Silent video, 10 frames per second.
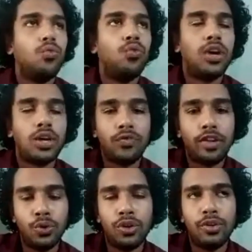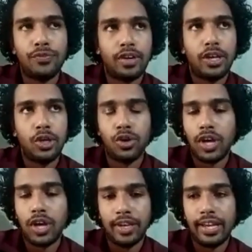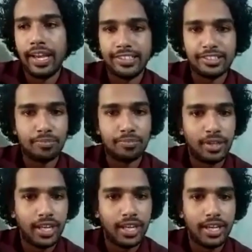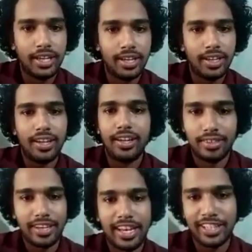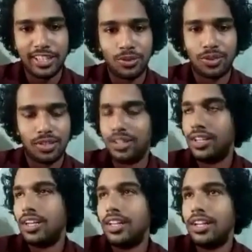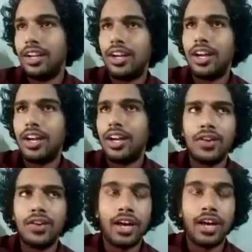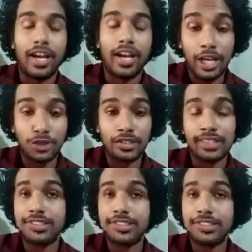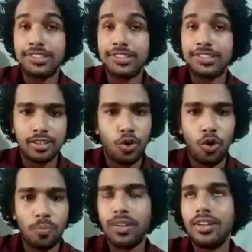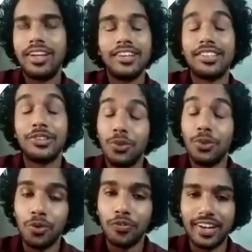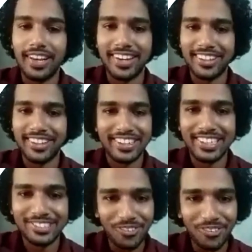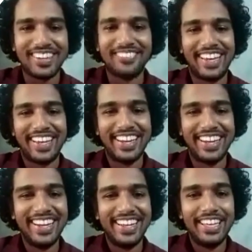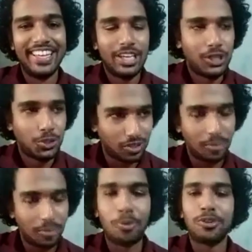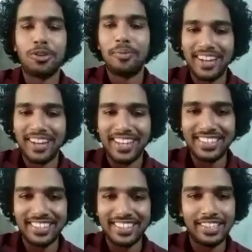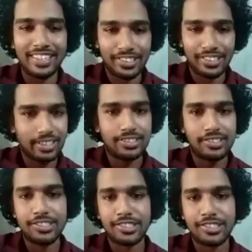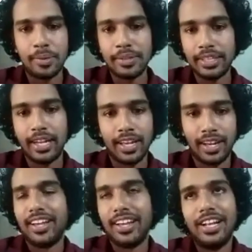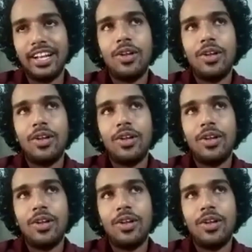what will you do if you have a excess money in cash counter? Uh, I casually said, sir, I will take it home. He said, no, Vinay, it's not the way. You should report the manager. There's a systematic hierarchy.